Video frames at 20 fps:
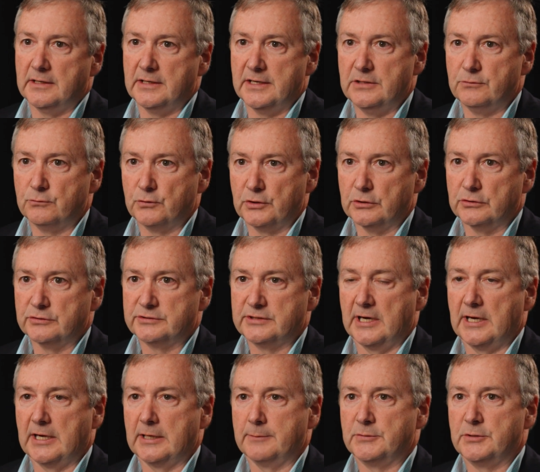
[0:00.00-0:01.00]
in real
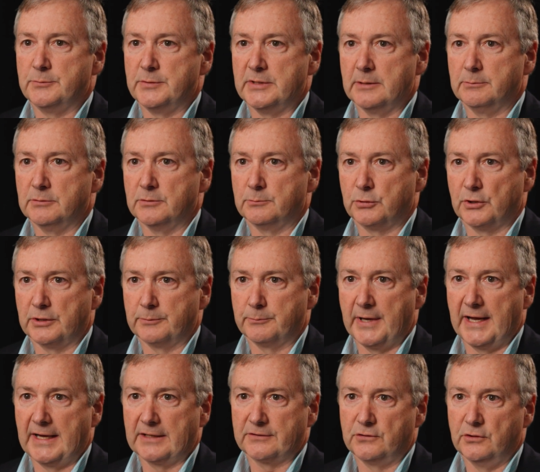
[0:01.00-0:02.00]
time to be able to bring
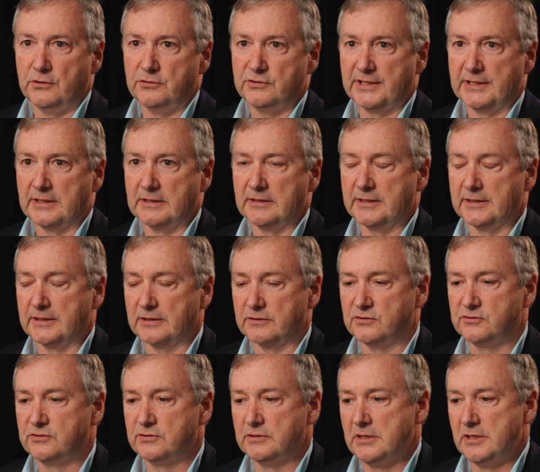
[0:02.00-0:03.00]
back those
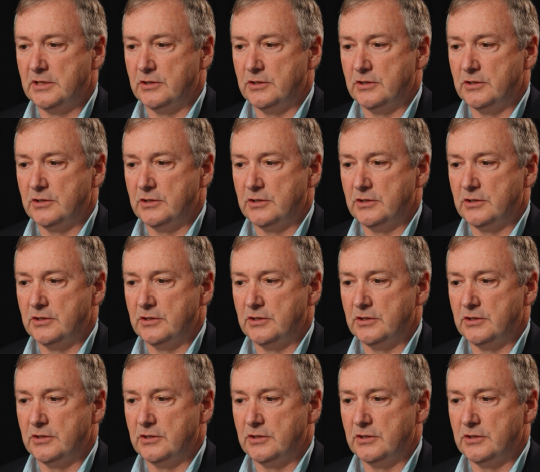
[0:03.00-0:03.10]
analytics,